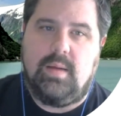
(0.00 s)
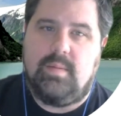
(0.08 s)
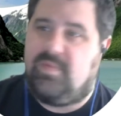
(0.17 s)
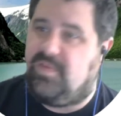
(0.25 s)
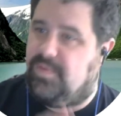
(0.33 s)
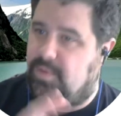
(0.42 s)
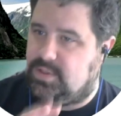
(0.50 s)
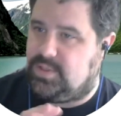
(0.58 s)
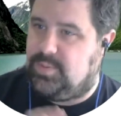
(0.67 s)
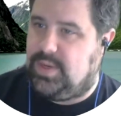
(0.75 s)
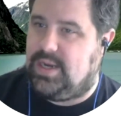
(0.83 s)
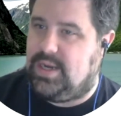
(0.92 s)
First,
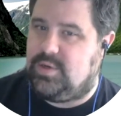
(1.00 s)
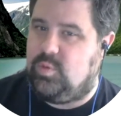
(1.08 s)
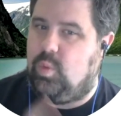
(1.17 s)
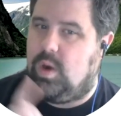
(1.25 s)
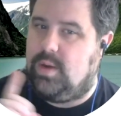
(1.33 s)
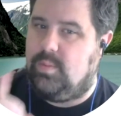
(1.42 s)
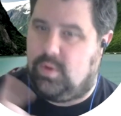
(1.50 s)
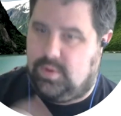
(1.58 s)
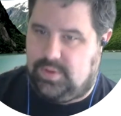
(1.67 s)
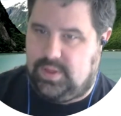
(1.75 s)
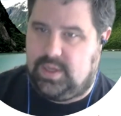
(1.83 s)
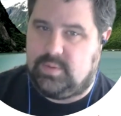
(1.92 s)
we got to do one more
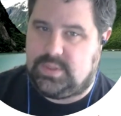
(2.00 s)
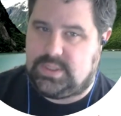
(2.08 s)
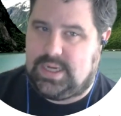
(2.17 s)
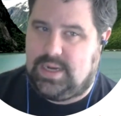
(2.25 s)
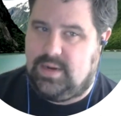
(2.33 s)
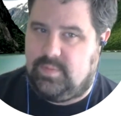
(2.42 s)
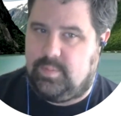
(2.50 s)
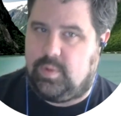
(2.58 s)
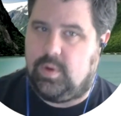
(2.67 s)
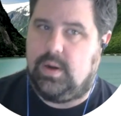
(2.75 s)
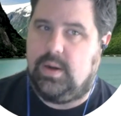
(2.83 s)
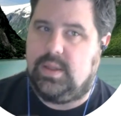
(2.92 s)
thing, which is kind of
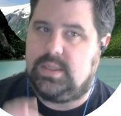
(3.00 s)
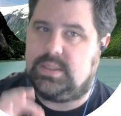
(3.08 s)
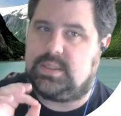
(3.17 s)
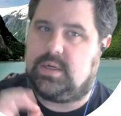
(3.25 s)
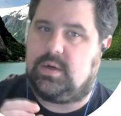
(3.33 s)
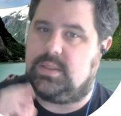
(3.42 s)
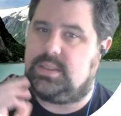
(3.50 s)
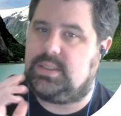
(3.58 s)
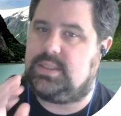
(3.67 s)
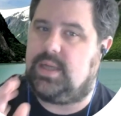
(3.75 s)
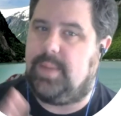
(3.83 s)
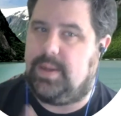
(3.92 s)
important. This is called
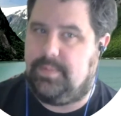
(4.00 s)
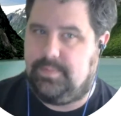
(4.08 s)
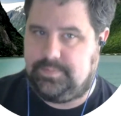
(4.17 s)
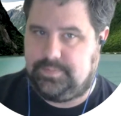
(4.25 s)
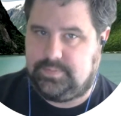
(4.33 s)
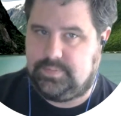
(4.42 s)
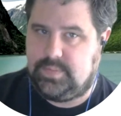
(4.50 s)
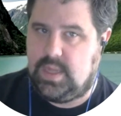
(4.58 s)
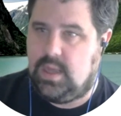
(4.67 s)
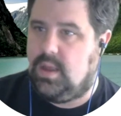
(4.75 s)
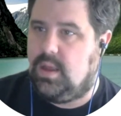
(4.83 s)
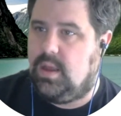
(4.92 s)
summon.
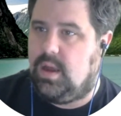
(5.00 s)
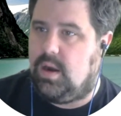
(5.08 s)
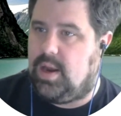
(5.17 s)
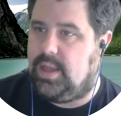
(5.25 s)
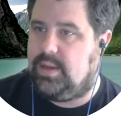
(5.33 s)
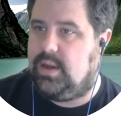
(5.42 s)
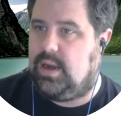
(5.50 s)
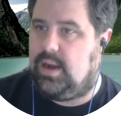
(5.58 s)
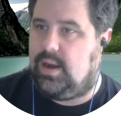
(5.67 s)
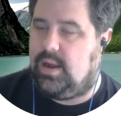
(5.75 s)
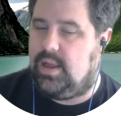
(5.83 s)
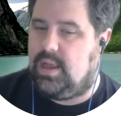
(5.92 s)
All right.
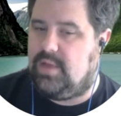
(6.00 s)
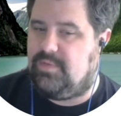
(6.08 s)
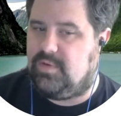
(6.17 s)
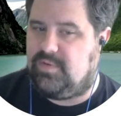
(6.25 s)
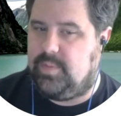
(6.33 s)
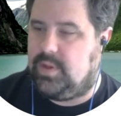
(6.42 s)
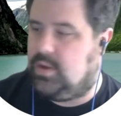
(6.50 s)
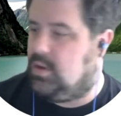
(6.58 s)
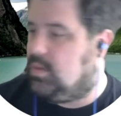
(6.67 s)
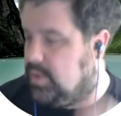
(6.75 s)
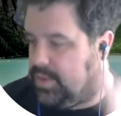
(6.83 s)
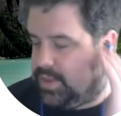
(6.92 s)
If you're familiar
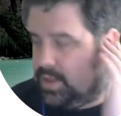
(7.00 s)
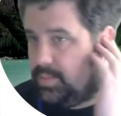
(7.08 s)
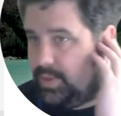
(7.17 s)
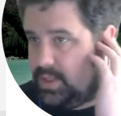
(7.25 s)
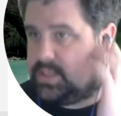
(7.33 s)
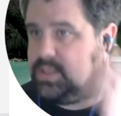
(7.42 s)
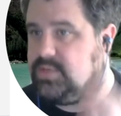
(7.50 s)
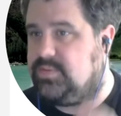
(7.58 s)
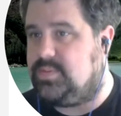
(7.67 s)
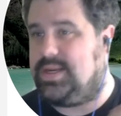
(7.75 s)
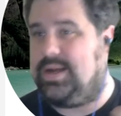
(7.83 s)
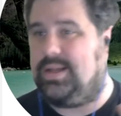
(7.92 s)
with implicits from
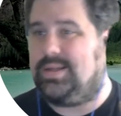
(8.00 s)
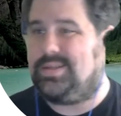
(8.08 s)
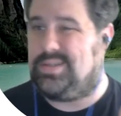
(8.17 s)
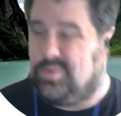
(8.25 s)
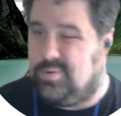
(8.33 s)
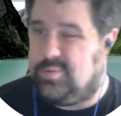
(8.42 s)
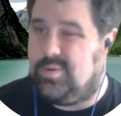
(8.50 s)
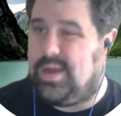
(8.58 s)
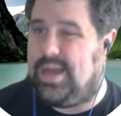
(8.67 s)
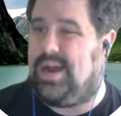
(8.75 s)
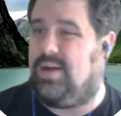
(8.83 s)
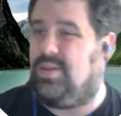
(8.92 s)
Scala 2
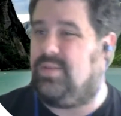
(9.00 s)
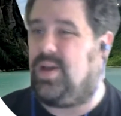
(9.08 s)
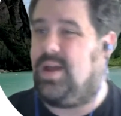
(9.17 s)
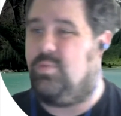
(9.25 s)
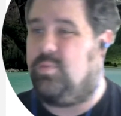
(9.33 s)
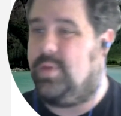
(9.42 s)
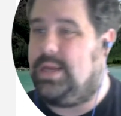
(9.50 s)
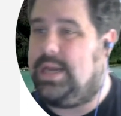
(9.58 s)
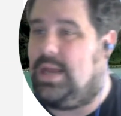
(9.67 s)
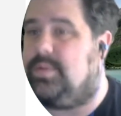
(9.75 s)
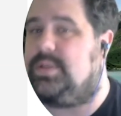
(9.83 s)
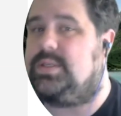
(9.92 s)
and how they've gotten
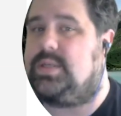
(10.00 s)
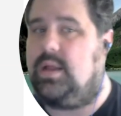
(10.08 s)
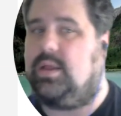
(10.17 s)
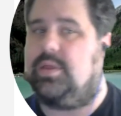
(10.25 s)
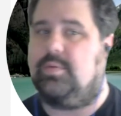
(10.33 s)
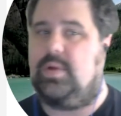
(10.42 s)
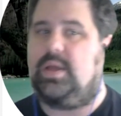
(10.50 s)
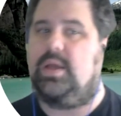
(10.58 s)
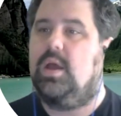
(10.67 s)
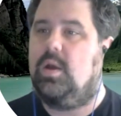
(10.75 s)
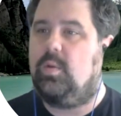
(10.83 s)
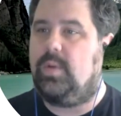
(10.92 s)
renamed in Scala 3,
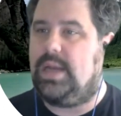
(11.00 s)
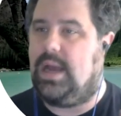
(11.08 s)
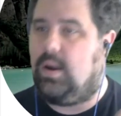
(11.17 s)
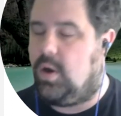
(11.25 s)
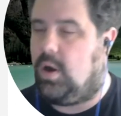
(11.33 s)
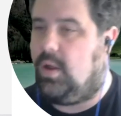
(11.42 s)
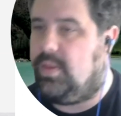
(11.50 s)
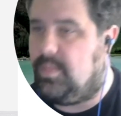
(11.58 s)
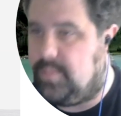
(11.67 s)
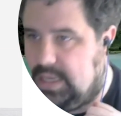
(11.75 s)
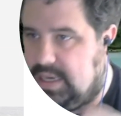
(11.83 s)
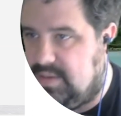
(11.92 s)
we now call
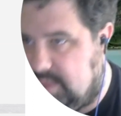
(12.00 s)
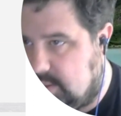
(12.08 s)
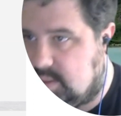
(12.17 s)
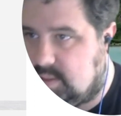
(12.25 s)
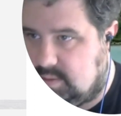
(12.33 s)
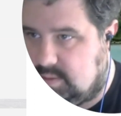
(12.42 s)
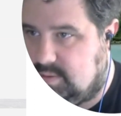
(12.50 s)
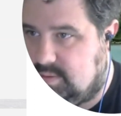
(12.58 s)
them givens.